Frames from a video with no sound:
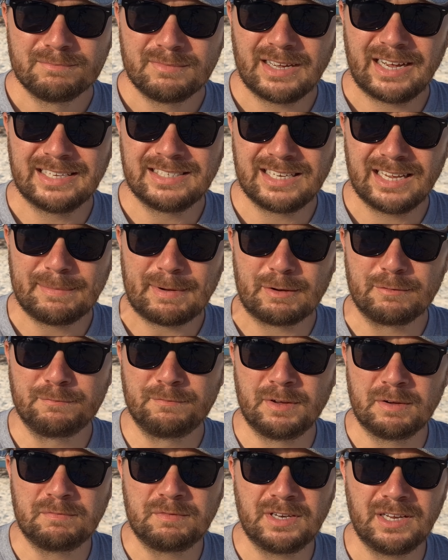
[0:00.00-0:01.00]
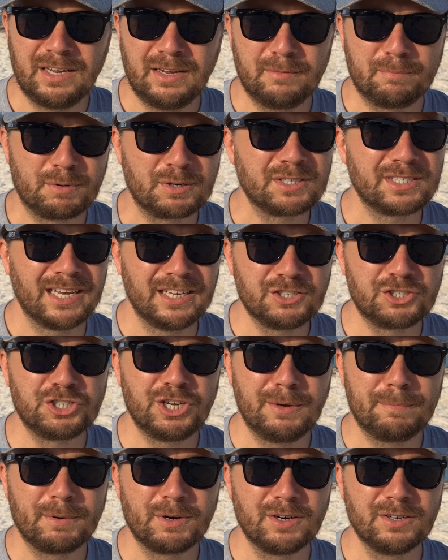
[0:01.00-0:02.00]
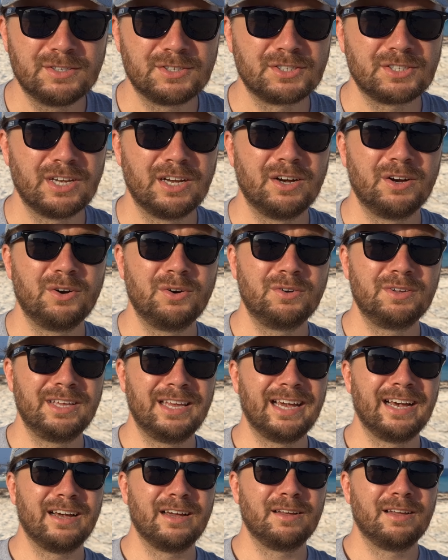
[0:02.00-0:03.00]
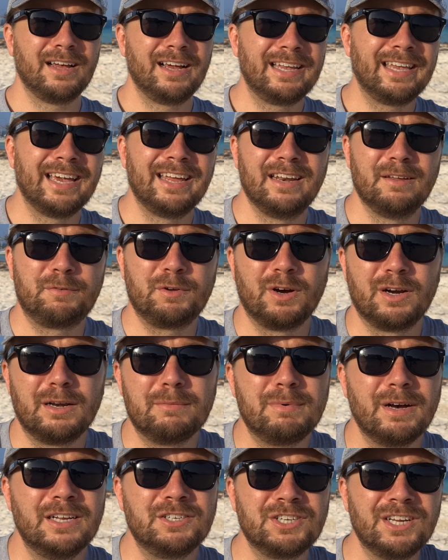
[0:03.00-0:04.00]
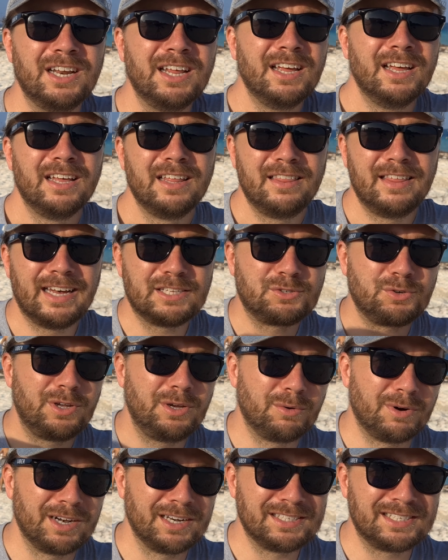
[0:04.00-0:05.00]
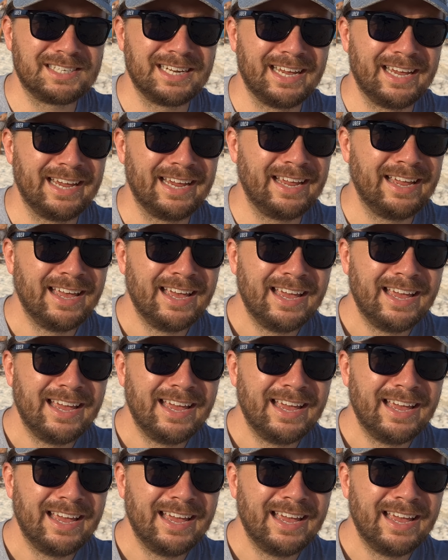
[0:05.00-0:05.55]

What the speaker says: I'd say about 50% cheaper. So yeah, again, if you're on a budget, that's where you want to stay.